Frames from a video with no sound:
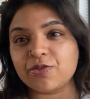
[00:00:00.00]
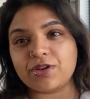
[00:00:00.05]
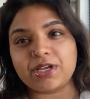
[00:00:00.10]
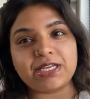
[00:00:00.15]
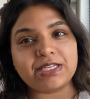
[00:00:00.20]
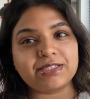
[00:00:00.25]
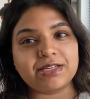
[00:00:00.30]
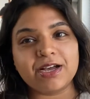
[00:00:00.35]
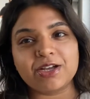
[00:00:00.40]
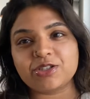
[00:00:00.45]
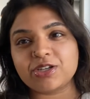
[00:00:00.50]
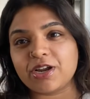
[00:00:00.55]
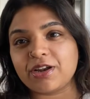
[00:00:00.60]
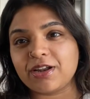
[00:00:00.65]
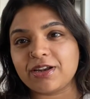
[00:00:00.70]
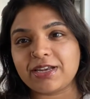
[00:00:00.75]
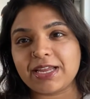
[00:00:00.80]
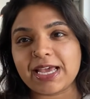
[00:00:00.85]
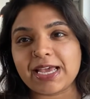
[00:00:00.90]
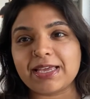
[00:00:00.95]
research
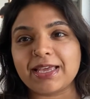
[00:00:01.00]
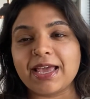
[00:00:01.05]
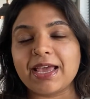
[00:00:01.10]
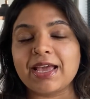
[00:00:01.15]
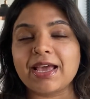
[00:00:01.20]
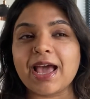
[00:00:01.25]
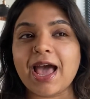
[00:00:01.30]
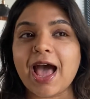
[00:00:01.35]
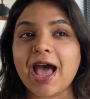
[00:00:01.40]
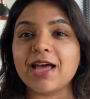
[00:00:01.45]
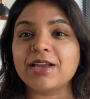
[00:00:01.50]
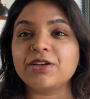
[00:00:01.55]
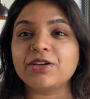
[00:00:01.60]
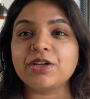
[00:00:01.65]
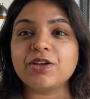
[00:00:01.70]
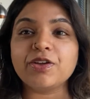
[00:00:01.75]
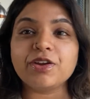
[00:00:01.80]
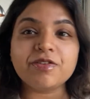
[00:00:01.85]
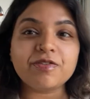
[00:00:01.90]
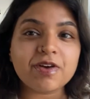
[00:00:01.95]
undertaking, and
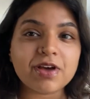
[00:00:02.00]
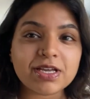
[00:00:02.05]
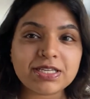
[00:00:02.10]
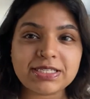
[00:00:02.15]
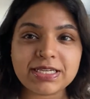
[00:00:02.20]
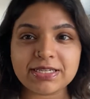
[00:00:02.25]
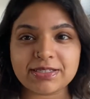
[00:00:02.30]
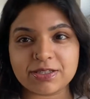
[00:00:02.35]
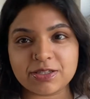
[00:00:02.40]
universities